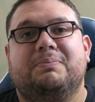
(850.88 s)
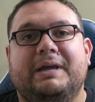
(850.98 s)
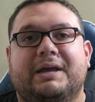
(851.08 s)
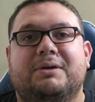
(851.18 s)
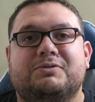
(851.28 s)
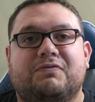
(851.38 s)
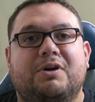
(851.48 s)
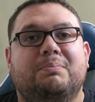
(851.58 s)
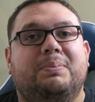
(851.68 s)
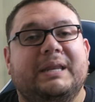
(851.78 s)
were pickups
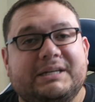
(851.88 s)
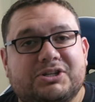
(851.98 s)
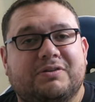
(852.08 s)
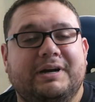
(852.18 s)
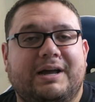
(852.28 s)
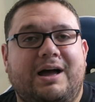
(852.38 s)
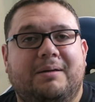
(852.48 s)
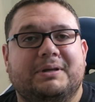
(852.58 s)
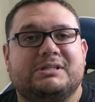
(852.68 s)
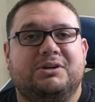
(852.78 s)
from Blitzkrieg
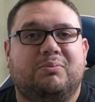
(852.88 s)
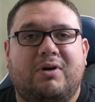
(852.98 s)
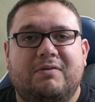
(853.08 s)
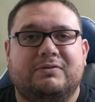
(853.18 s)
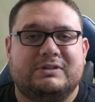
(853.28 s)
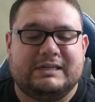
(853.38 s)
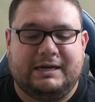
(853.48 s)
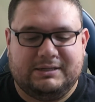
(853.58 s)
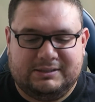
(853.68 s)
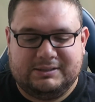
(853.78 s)
Comics in New Braunfels,
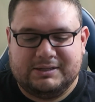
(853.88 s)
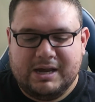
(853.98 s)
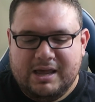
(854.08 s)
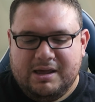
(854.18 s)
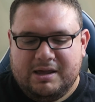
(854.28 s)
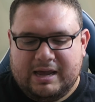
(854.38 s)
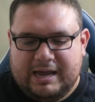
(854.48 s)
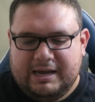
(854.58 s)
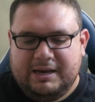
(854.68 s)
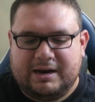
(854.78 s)
Texas.
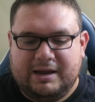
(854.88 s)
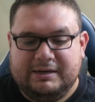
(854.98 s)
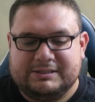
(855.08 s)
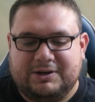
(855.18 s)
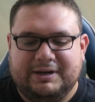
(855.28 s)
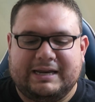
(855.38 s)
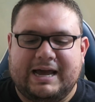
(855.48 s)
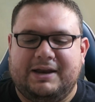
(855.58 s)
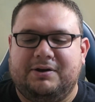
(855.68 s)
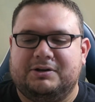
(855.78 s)
And I saw that they
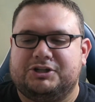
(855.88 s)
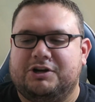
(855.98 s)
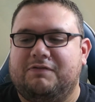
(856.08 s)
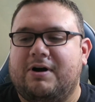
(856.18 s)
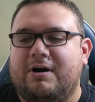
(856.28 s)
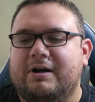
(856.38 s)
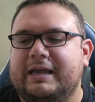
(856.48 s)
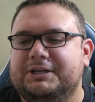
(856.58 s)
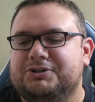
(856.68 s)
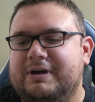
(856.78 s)
had on the shelf
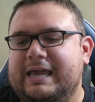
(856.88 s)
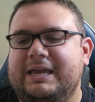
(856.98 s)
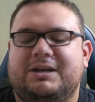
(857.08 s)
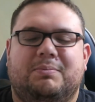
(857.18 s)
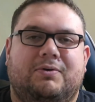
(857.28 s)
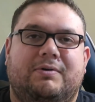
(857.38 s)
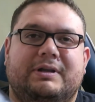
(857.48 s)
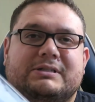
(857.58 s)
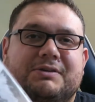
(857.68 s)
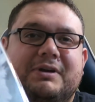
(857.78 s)
Archangel 8 number
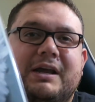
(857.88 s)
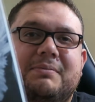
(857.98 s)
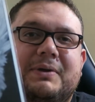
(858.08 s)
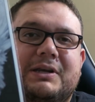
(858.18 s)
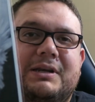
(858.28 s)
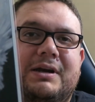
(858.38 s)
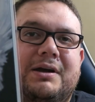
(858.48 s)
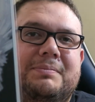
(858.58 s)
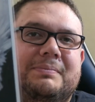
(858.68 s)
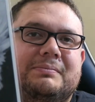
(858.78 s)
one, so I went ahead and picked it
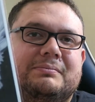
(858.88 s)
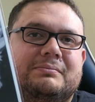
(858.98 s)
up.